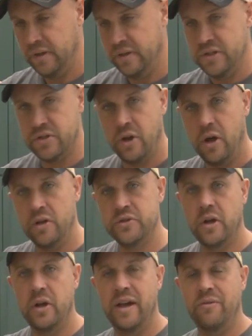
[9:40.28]
these calls
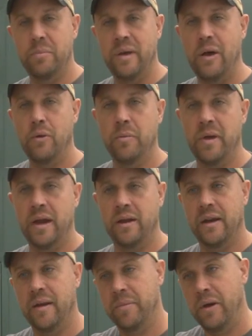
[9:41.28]
all have a power band,
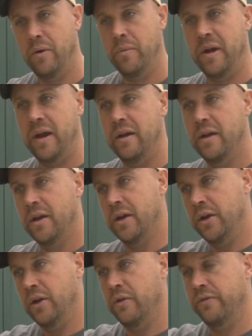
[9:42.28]
and that power band,
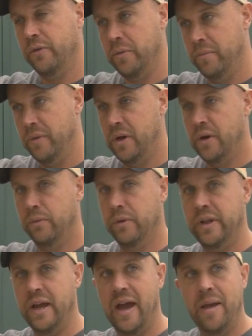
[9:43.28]
you know, from
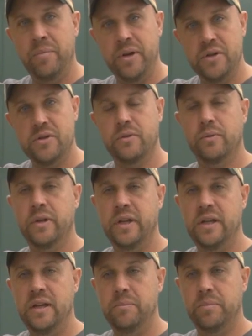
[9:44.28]
really high pitched to
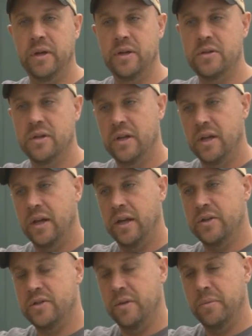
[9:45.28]
really deep pitched.
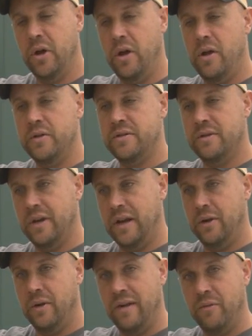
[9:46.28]
And some calls,
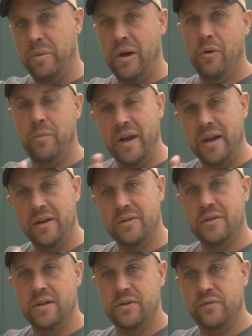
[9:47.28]
you know, have a power band
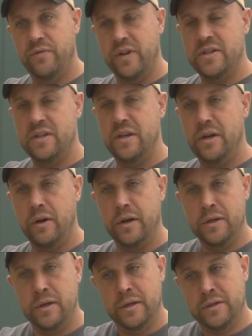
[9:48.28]
that fits in there,
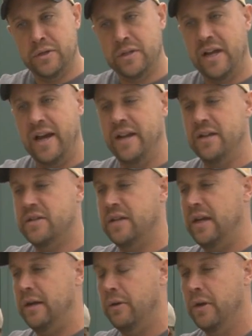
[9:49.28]
and it's a sliding
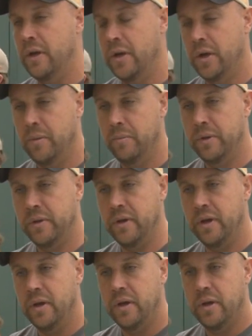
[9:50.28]
scale. But
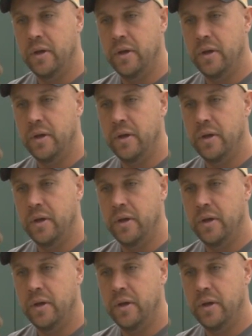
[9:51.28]
the